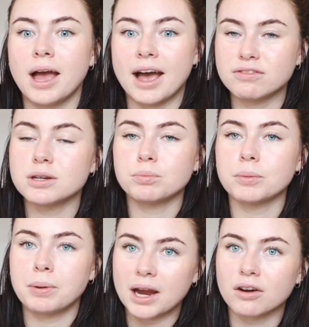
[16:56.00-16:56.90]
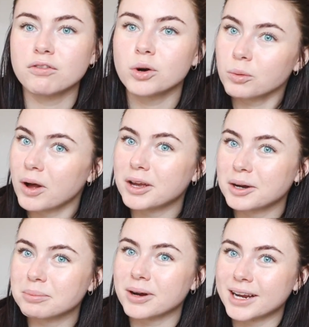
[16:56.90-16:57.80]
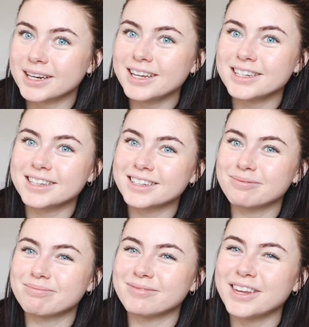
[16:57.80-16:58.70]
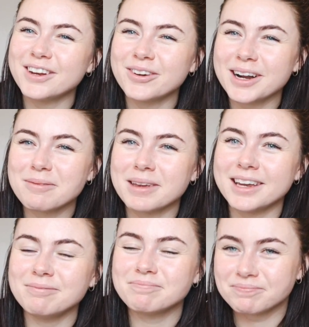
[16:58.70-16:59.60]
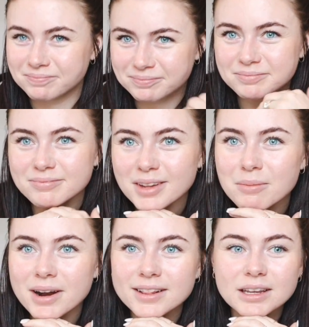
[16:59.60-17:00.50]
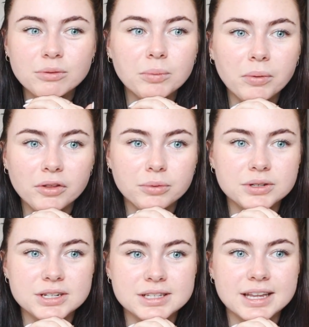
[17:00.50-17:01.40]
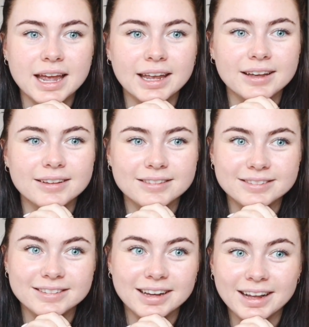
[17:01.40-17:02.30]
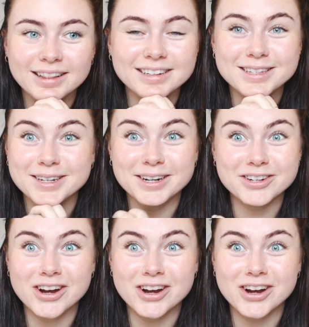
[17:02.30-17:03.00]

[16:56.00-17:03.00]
have to prepare for while you're pregnant, you know what I mean? But I think we both were just like, yeah, let's start